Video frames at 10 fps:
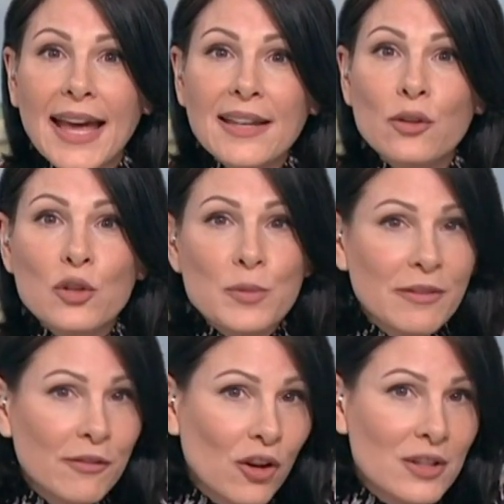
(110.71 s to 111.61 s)
And not to
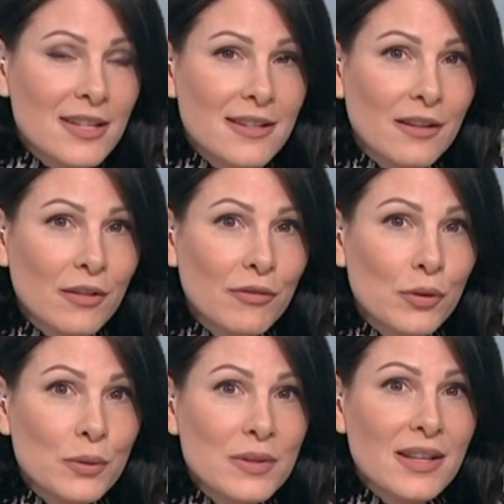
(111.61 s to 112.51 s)
be forgotten are, of
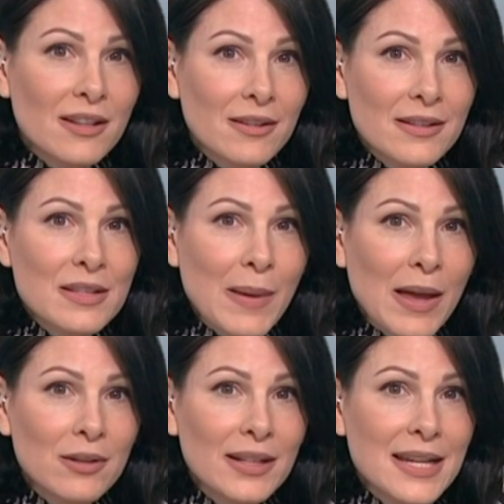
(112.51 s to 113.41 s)
course, the gardens,
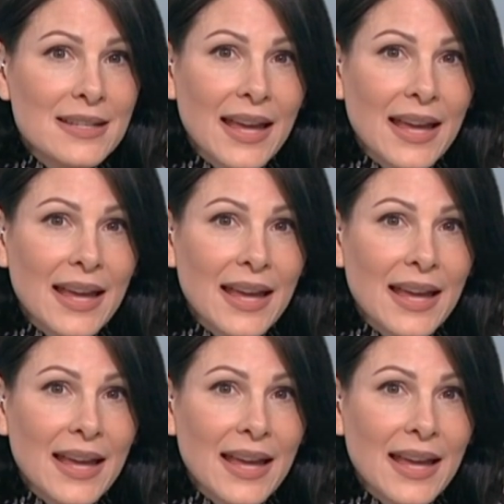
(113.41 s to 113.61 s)
balconies,